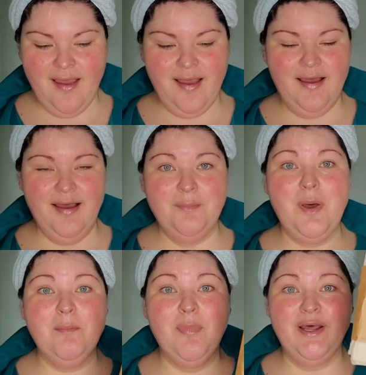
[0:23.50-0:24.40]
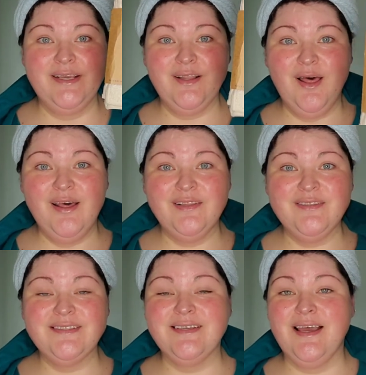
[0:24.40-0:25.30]
Um, body
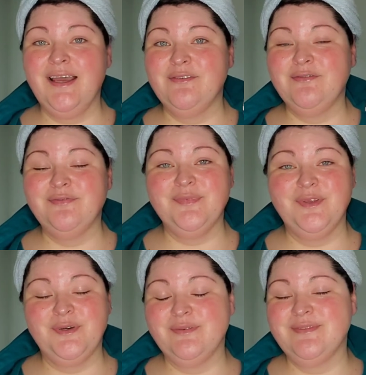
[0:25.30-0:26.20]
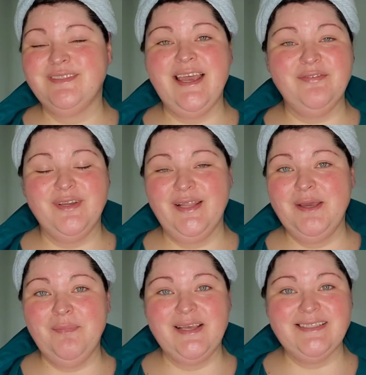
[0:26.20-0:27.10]
cloths, I've, they're definitely
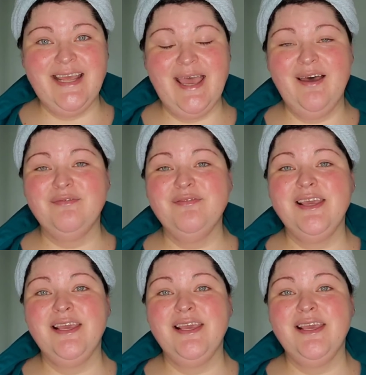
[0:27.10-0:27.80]
a must have.